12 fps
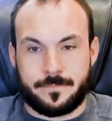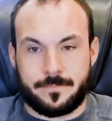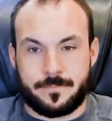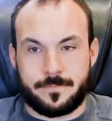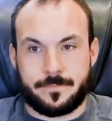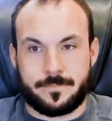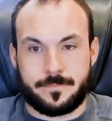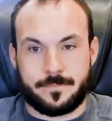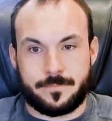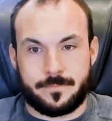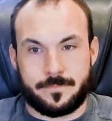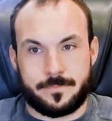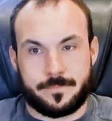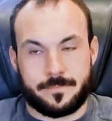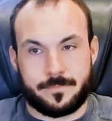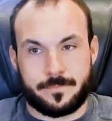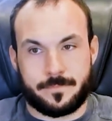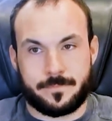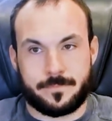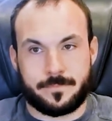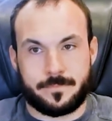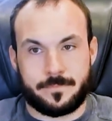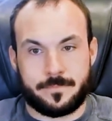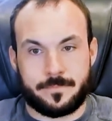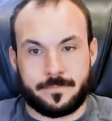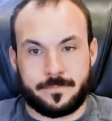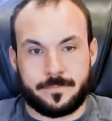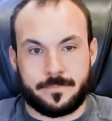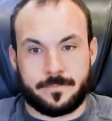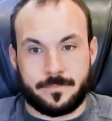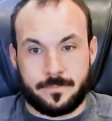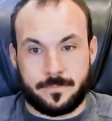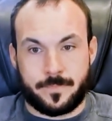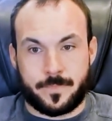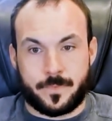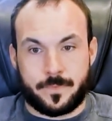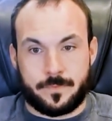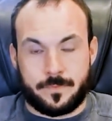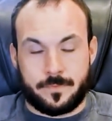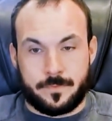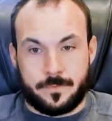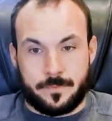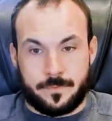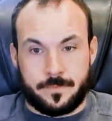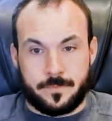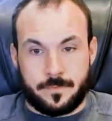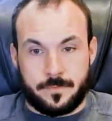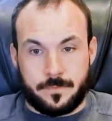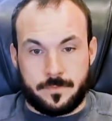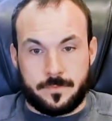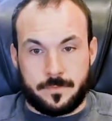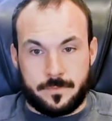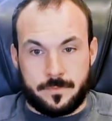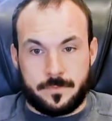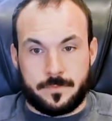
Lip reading: This person isn't speaking.